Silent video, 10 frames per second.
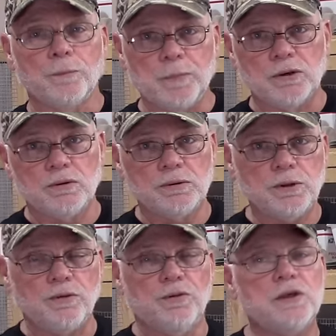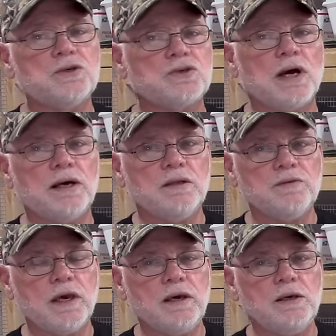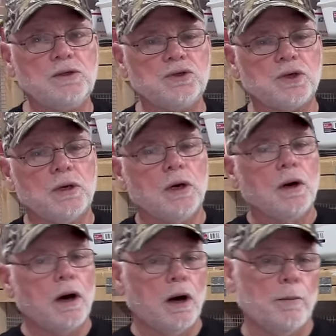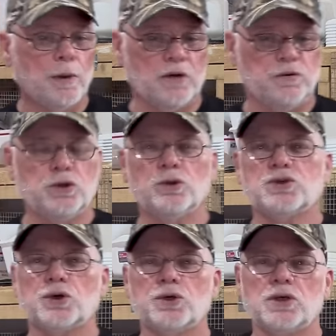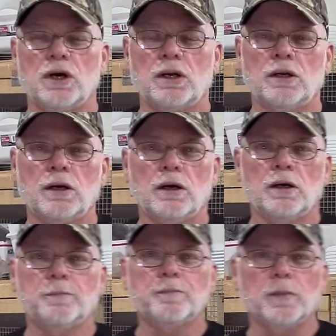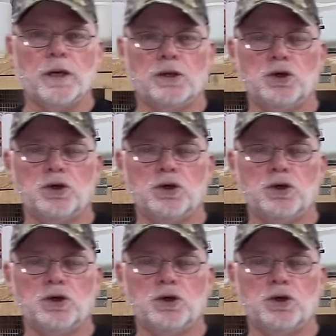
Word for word: build this style of cage. Um, but if you do a search on, uh, on